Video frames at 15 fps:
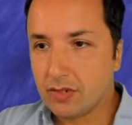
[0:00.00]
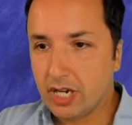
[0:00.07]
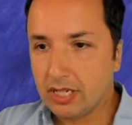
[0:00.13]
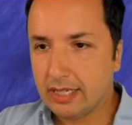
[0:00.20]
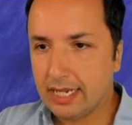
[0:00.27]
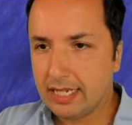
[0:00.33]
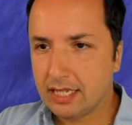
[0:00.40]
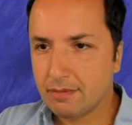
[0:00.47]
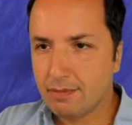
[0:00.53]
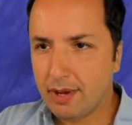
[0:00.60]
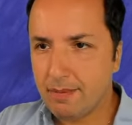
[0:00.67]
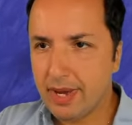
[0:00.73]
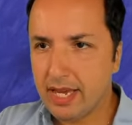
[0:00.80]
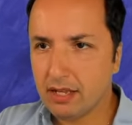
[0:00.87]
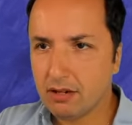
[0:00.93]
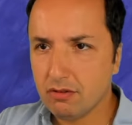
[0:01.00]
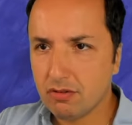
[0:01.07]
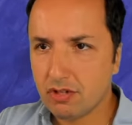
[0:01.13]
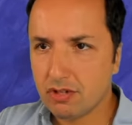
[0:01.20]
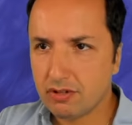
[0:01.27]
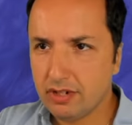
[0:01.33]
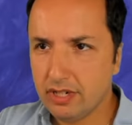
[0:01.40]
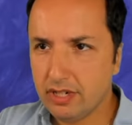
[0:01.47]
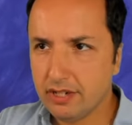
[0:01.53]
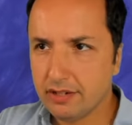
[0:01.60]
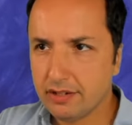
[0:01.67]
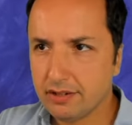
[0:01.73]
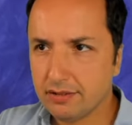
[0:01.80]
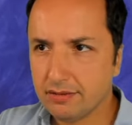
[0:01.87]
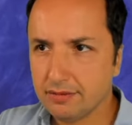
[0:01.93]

That's my main concern here.